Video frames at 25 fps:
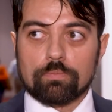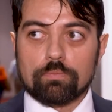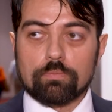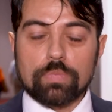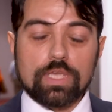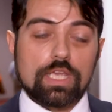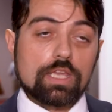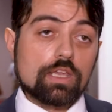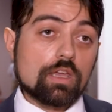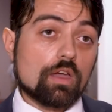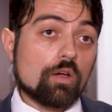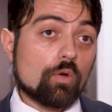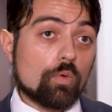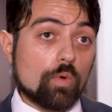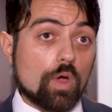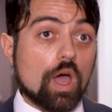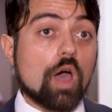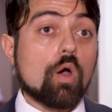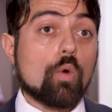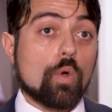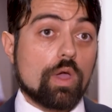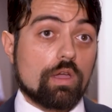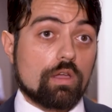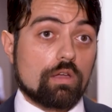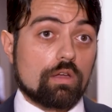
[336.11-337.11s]
being
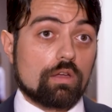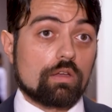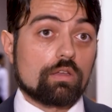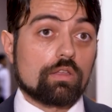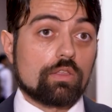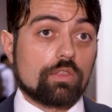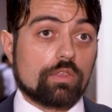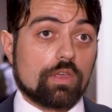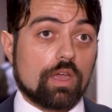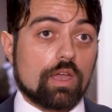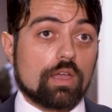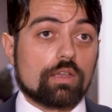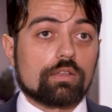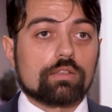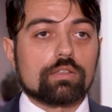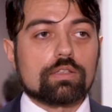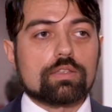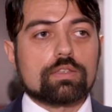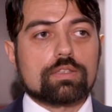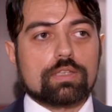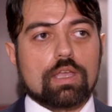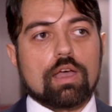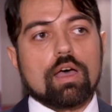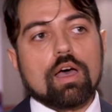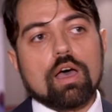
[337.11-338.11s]
aware that
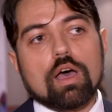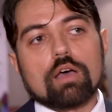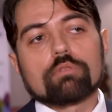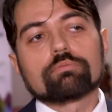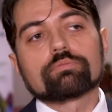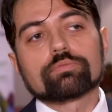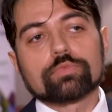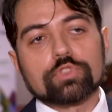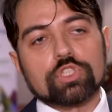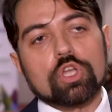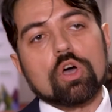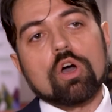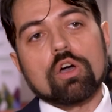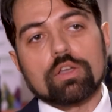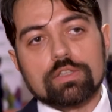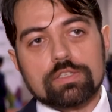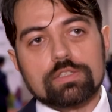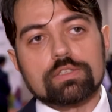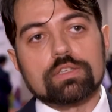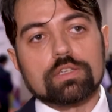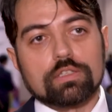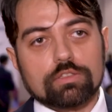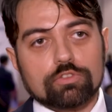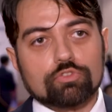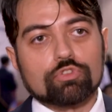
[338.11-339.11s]
a
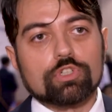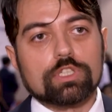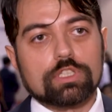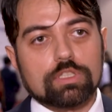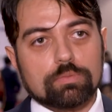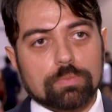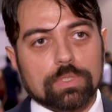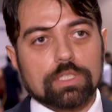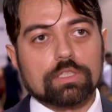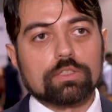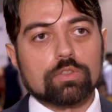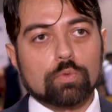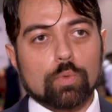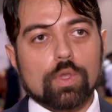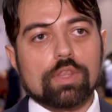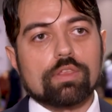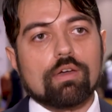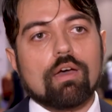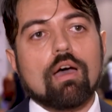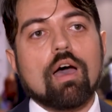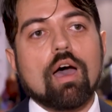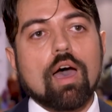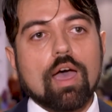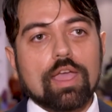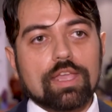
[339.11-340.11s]
toxic treatment with
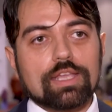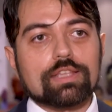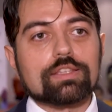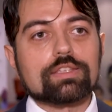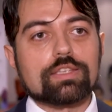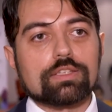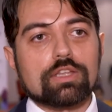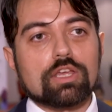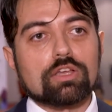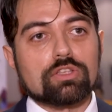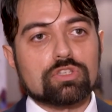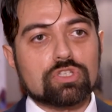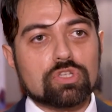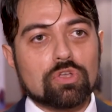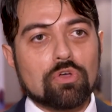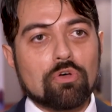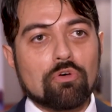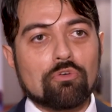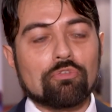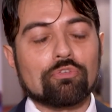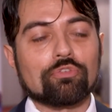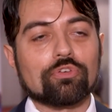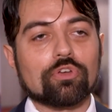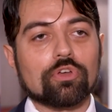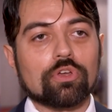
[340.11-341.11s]
a high incidence
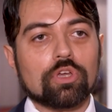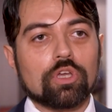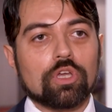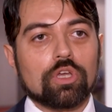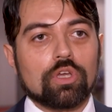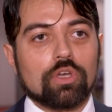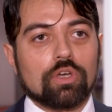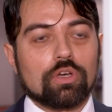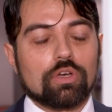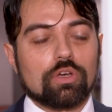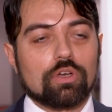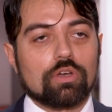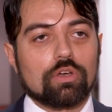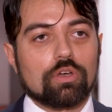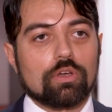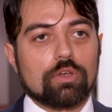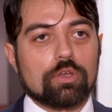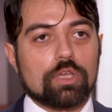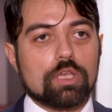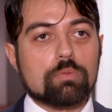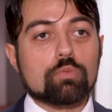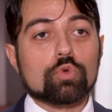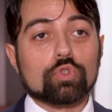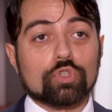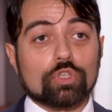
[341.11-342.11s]
of
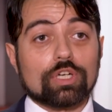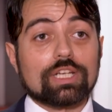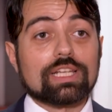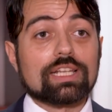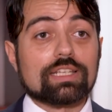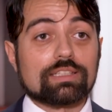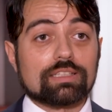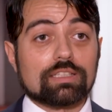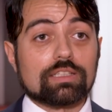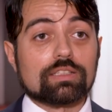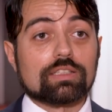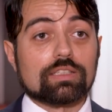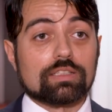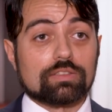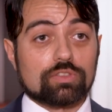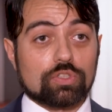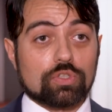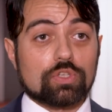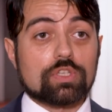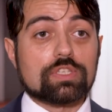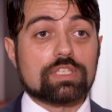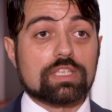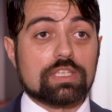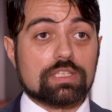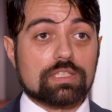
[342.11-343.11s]
immune-related
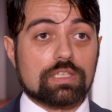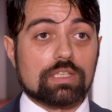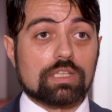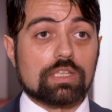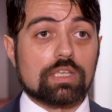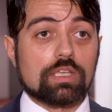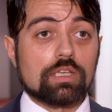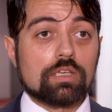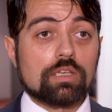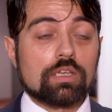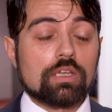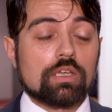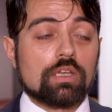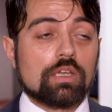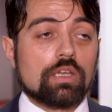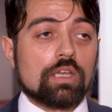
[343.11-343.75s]
toxicity.